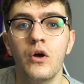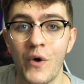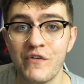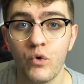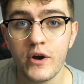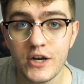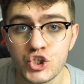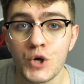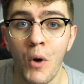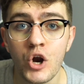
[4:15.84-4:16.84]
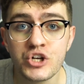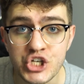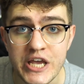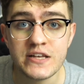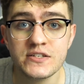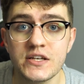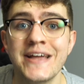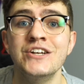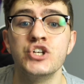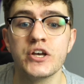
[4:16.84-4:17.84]
wait for it, Ja'Marr Chase
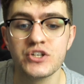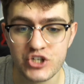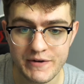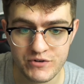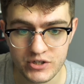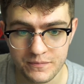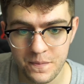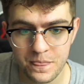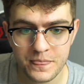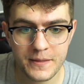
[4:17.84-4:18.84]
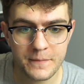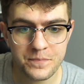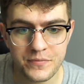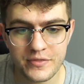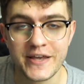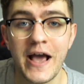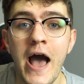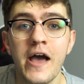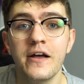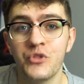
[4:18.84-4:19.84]
and Justin Jefferson. The
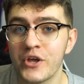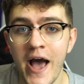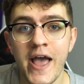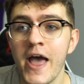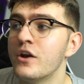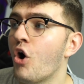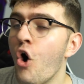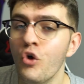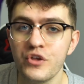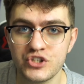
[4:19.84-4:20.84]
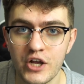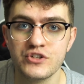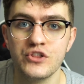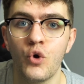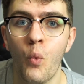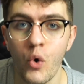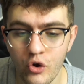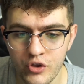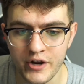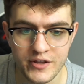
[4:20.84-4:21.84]
guy, the guy had all the studs in the
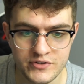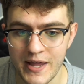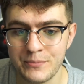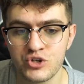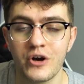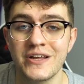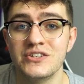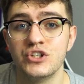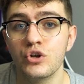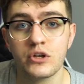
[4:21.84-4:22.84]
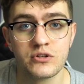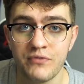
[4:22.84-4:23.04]
world on his depth chart, and he still looked